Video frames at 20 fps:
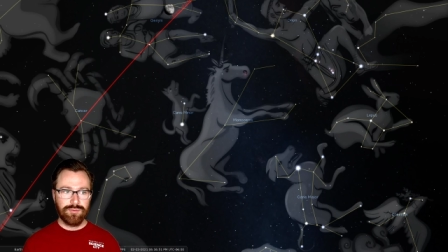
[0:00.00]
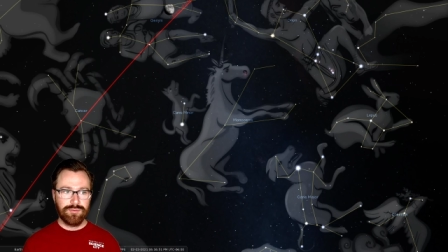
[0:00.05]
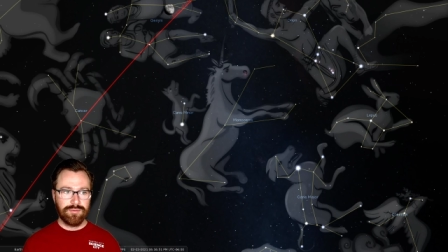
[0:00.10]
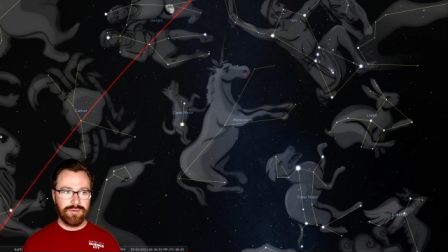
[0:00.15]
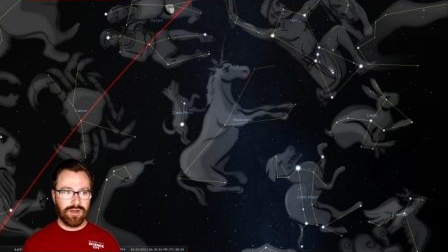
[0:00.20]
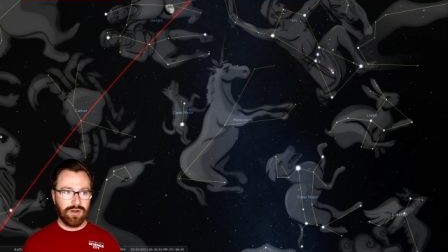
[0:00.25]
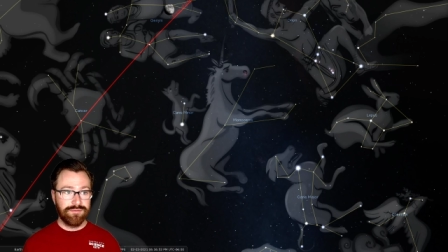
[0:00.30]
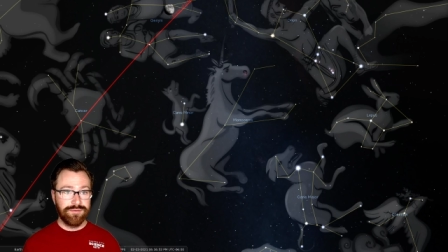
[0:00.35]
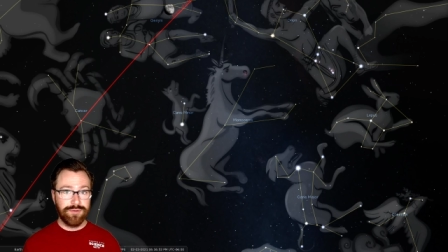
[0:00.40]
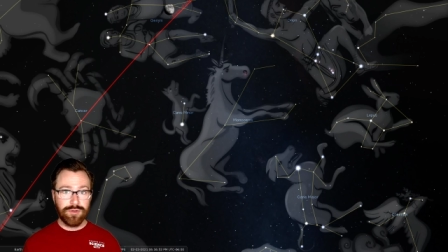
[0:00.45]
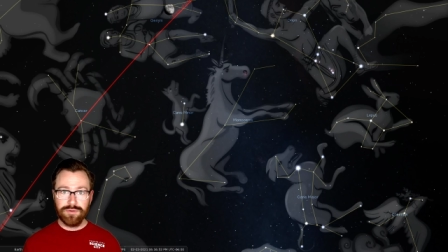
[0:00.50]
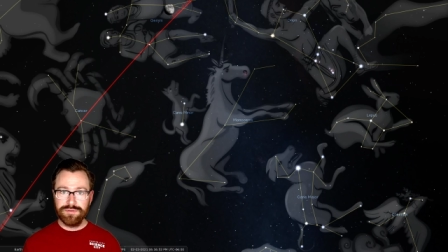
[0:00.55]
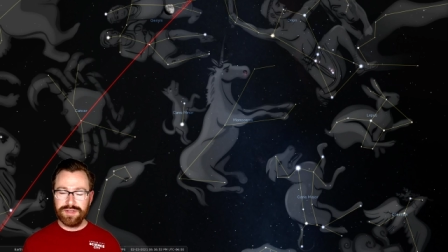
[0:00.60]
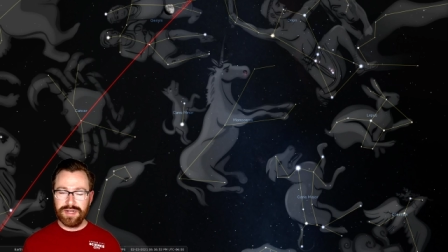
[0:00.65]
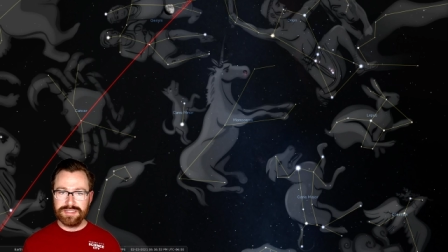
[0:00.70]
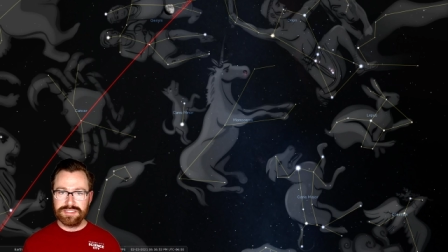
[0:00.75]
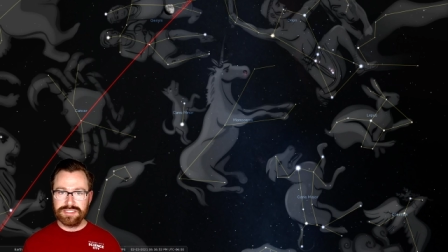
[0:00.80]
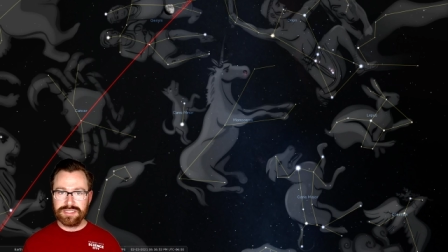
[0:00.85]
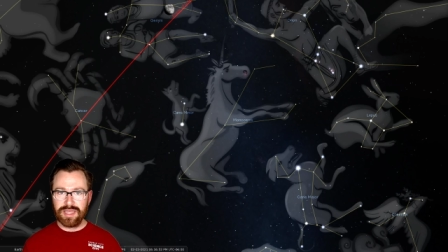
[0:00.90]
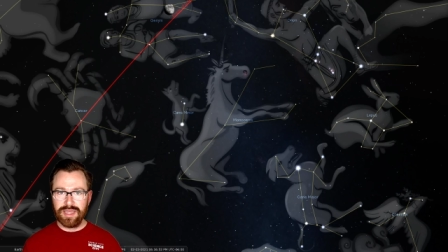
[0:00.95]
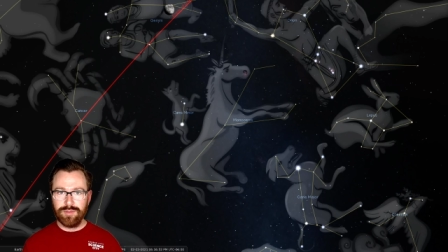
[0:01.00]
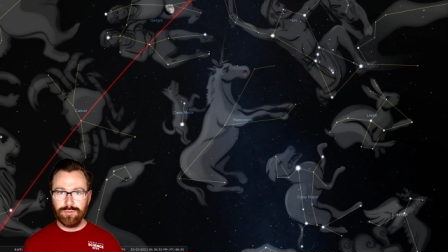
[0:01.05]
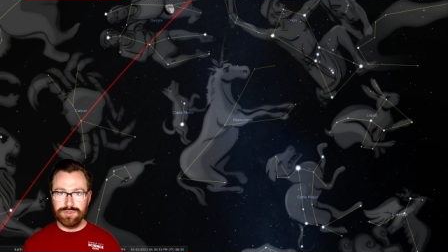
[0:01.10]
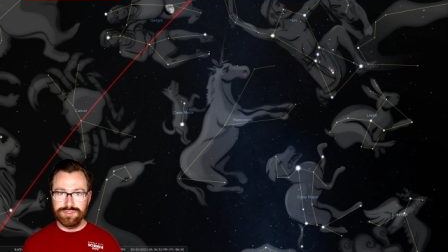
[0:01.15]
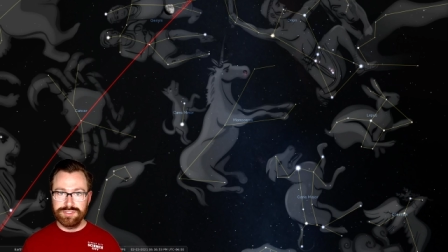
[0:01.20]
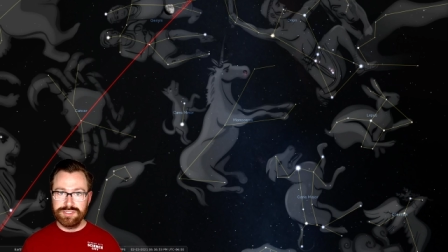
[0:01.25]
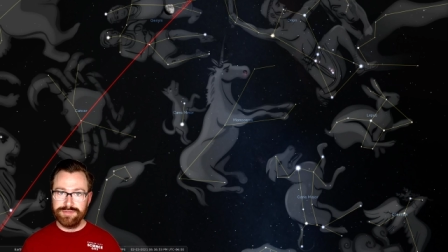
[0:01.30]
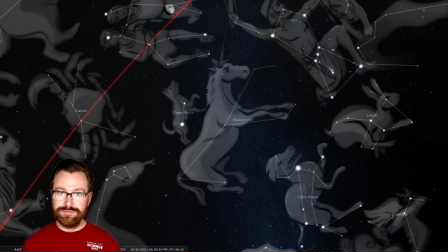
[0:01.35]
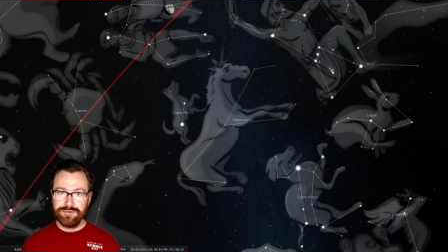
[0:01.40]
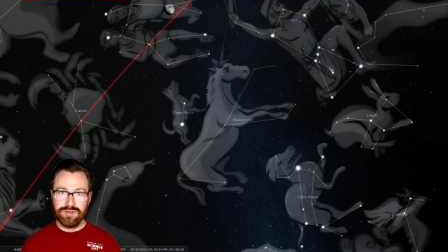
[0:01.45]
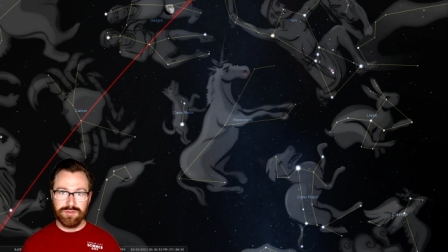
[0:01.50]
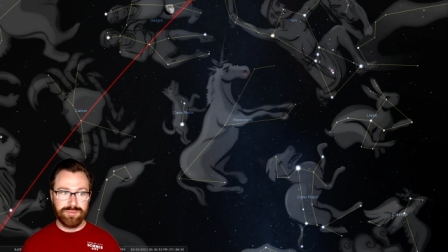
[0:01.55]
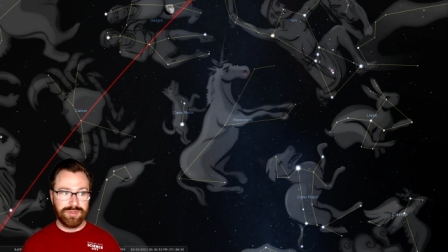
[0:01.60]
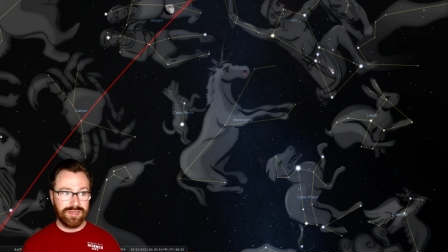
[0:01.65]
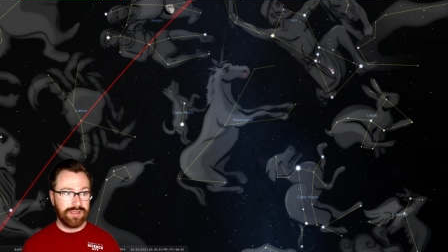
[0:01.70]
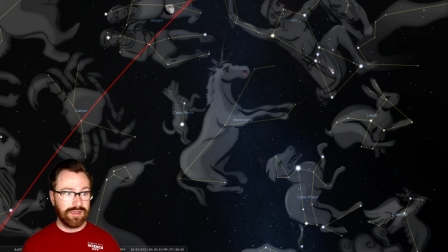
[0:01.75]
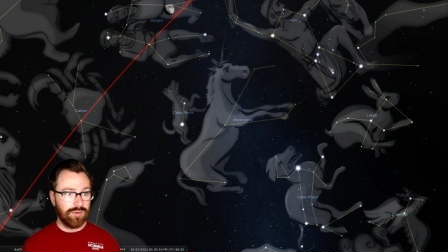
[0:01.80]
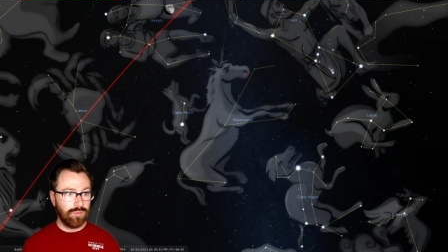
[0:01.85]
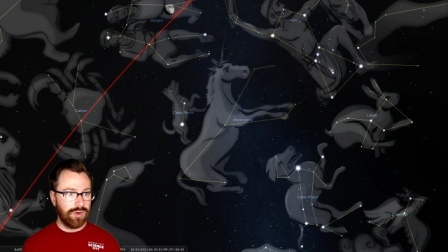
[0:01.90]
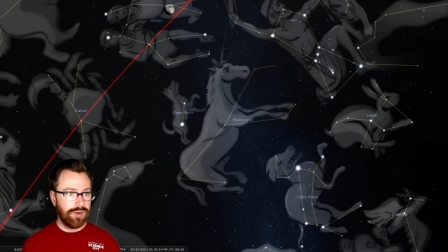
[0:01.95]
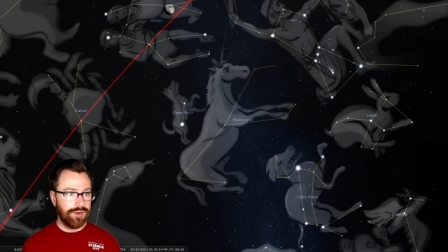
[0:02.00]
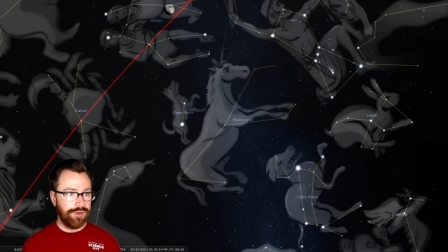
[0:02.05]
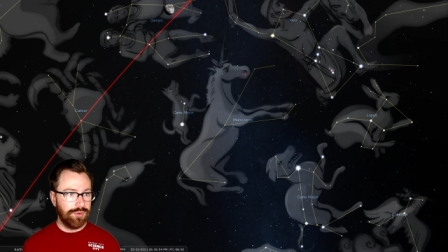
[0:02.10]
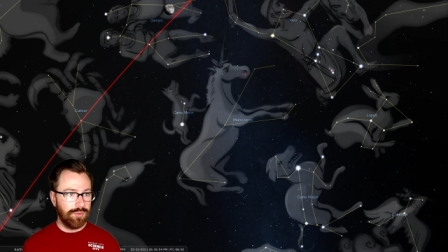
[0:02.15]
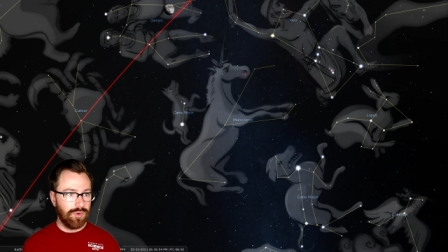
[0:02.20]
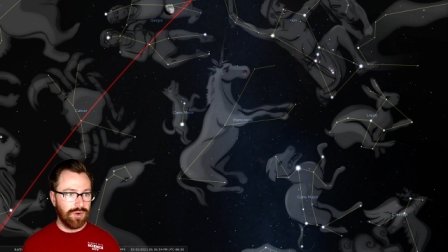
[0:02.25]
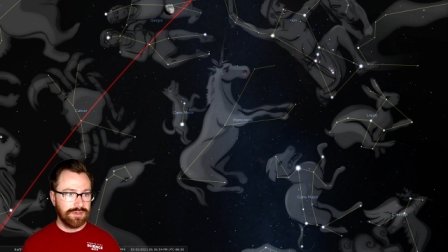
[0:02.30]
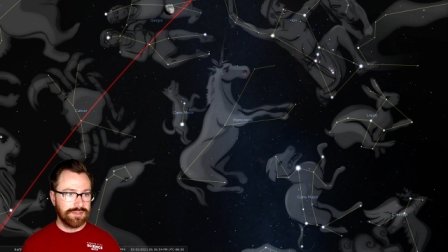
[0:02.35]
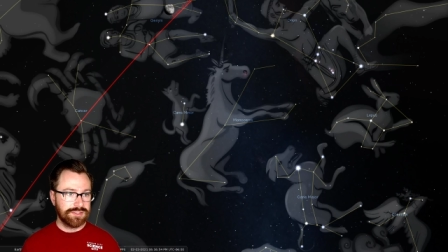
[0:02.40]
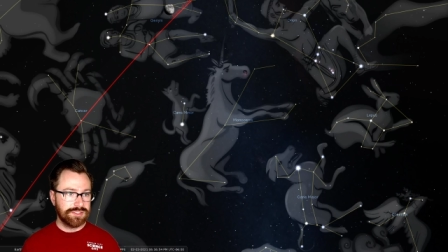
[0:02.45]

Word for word: our view of the night sky will differ depending on where you are.